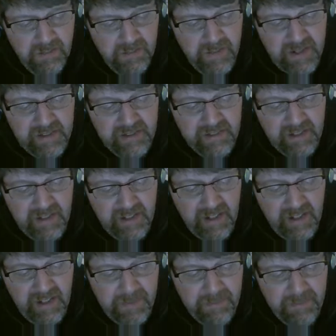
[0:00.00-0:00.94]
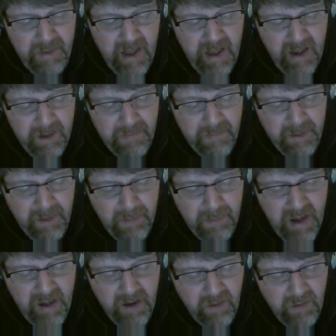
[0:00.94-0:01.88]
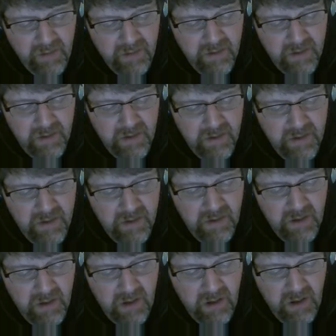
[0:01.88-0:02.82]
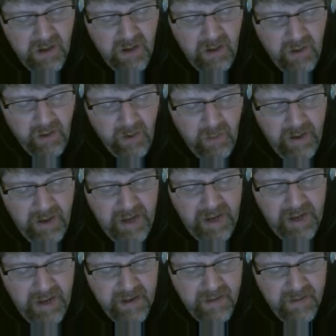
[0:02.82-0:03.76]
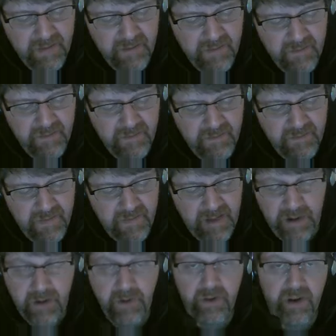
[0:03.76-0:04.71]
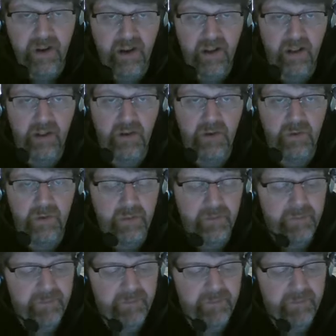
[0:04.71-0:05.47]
but it's an uphill battle all the way, and doing it alone.